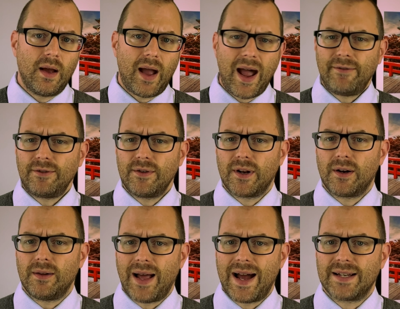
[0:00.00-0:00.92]
After their
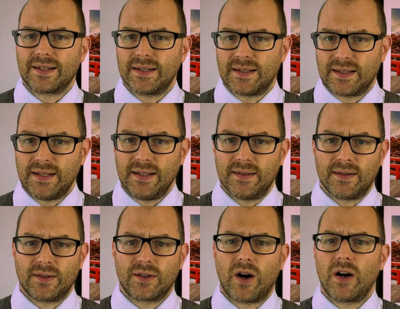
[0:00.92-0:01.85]
Alaska
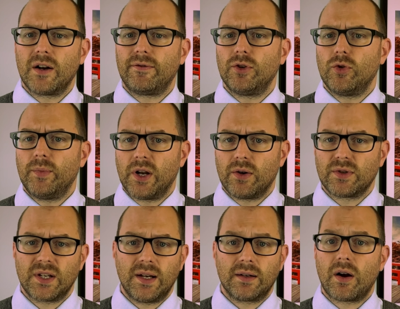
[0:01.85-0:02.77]
seasons, Carnival
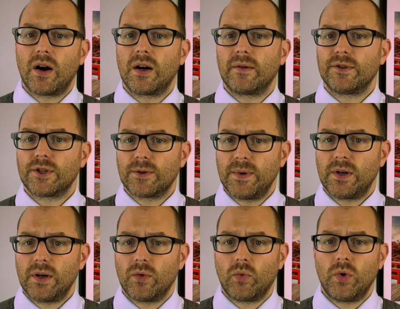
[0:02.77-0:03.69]
Luminosa and Carnival
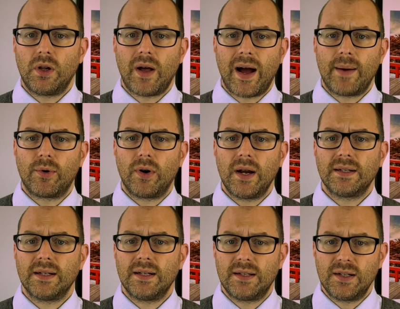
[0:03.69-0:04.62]
Spirit will operate
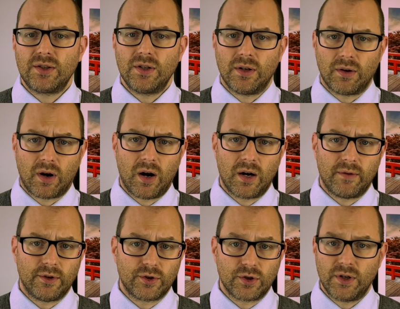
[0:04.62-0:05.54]
additional
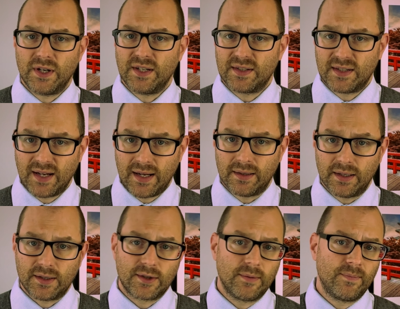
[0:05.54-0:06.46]
Carnival Journeys
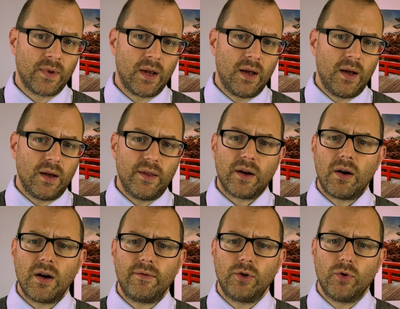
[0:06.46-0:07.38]
sailings. The
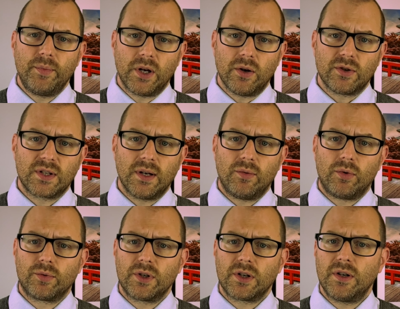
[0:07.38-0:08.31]
Carnival Luminosa will
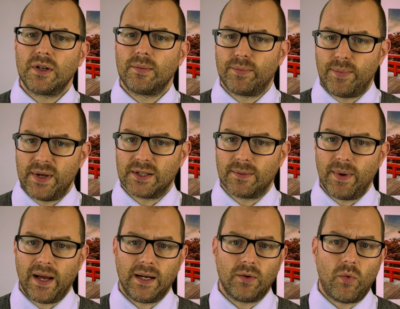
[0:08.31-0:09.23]
return to
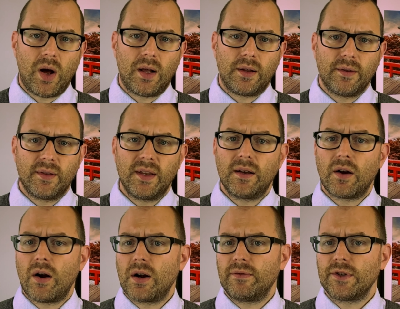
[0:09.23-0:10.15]
Brisbane, while the
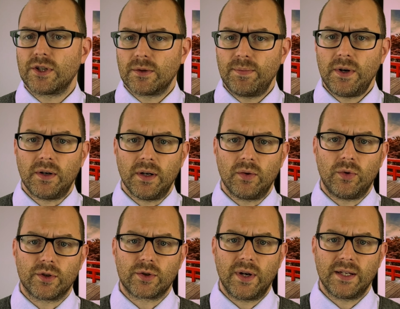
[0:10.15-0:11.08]
Carnival Spirit will
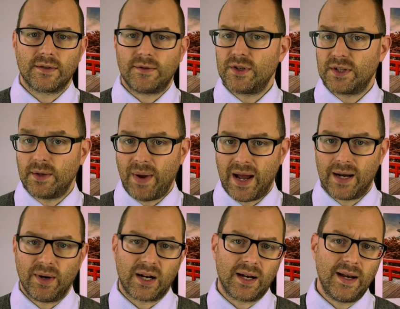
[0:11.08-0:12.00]
transverse the
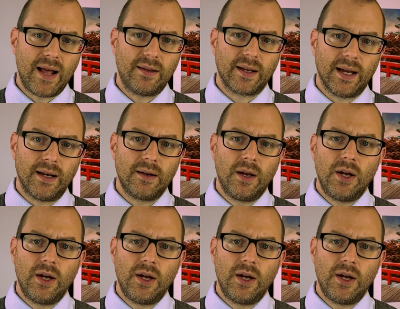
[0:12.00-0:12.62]
Panama Canal again,